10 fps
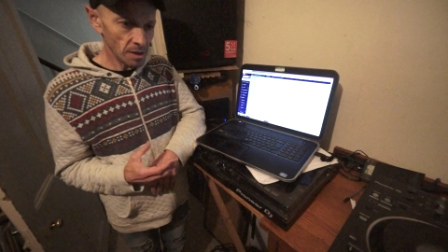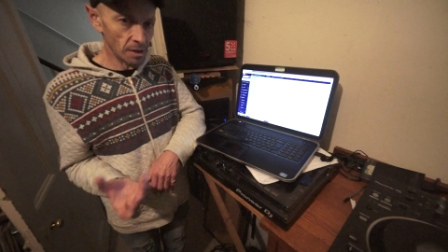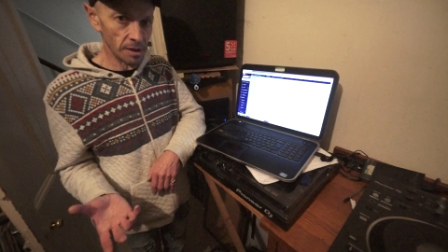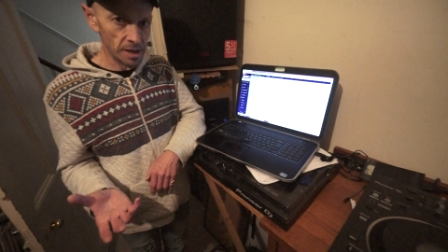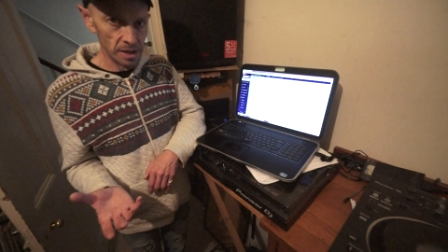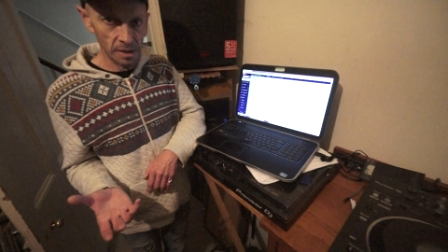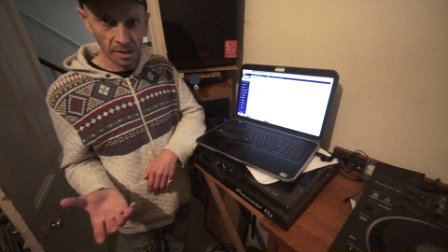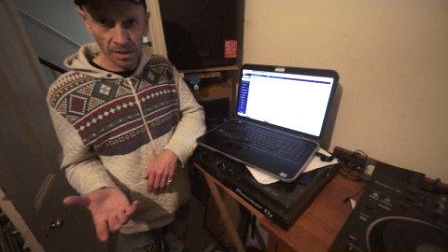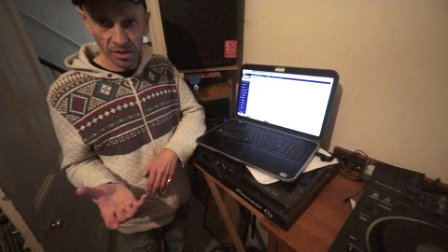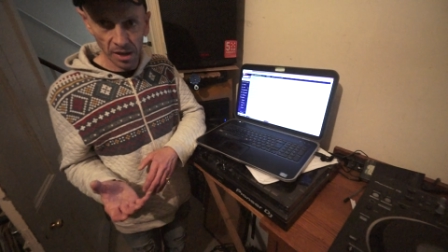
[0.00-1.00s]
i.e.,
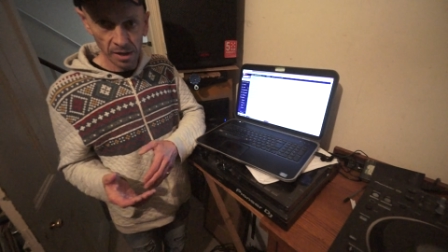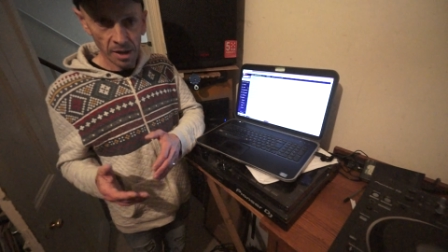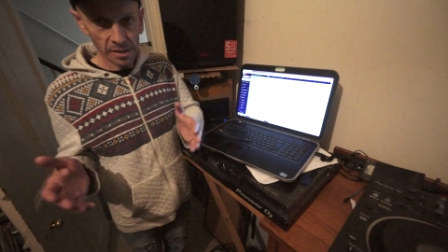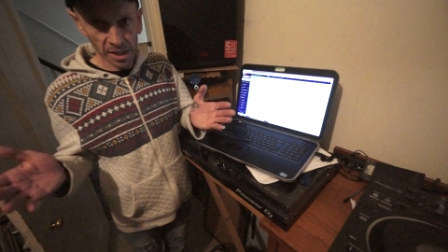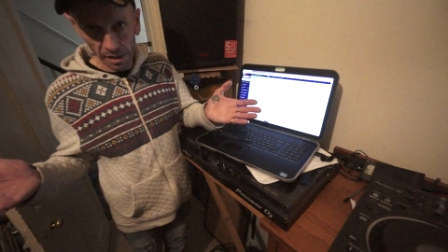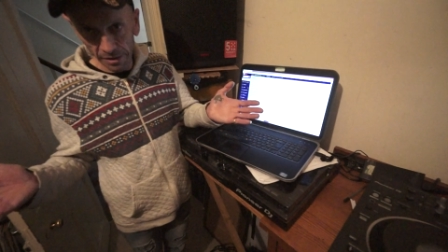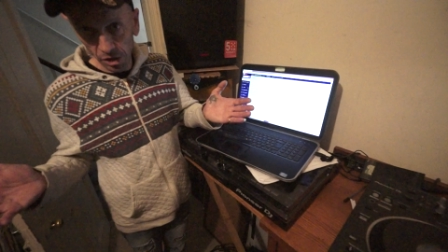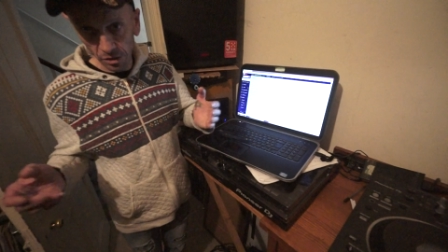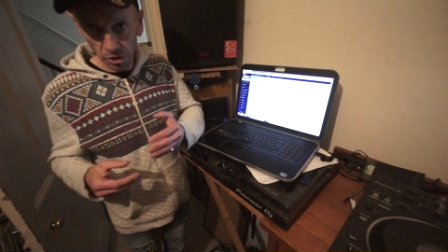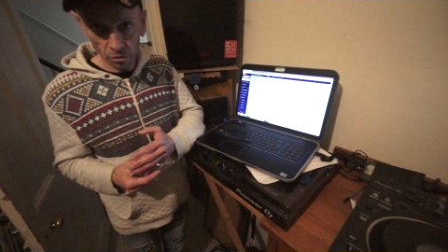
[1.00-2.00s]
let's say
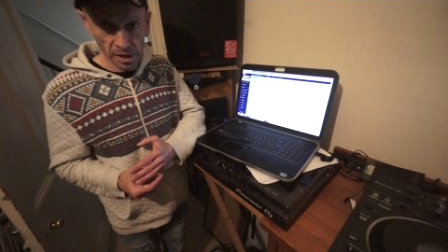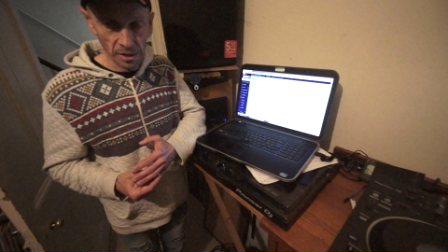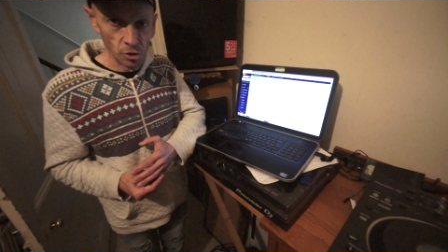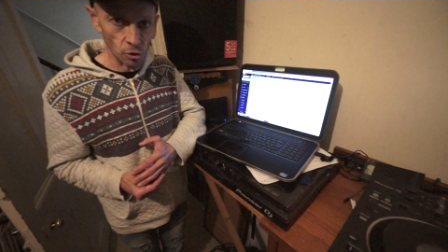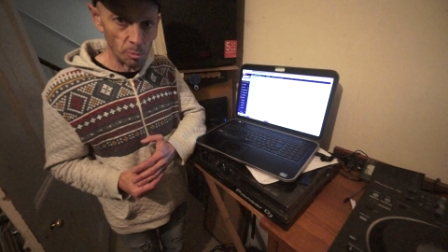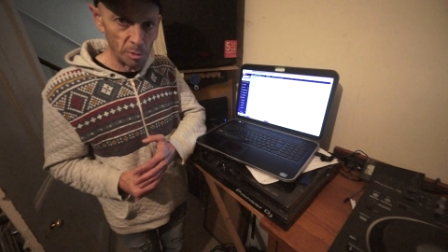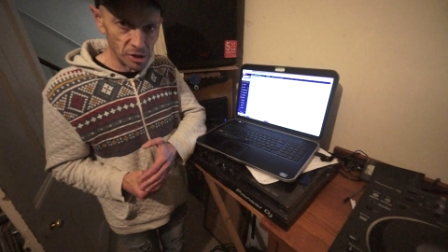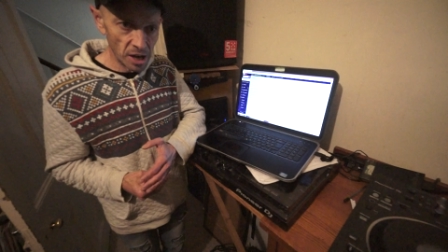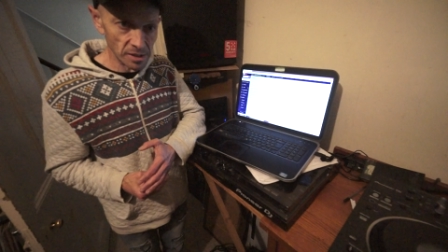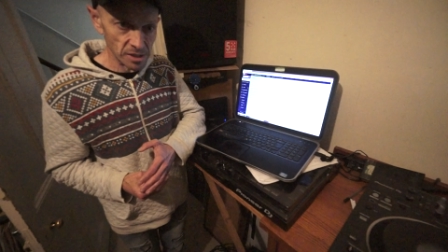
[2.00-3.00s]
television screens or
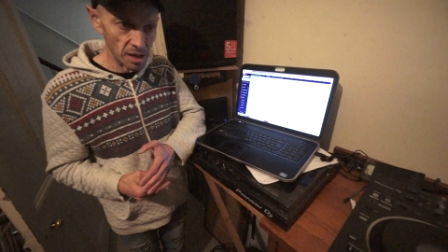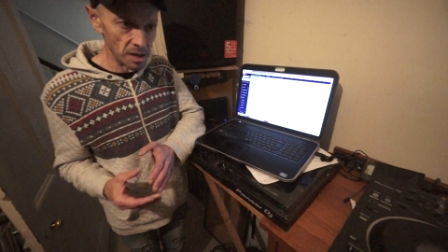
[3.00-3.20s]
projector,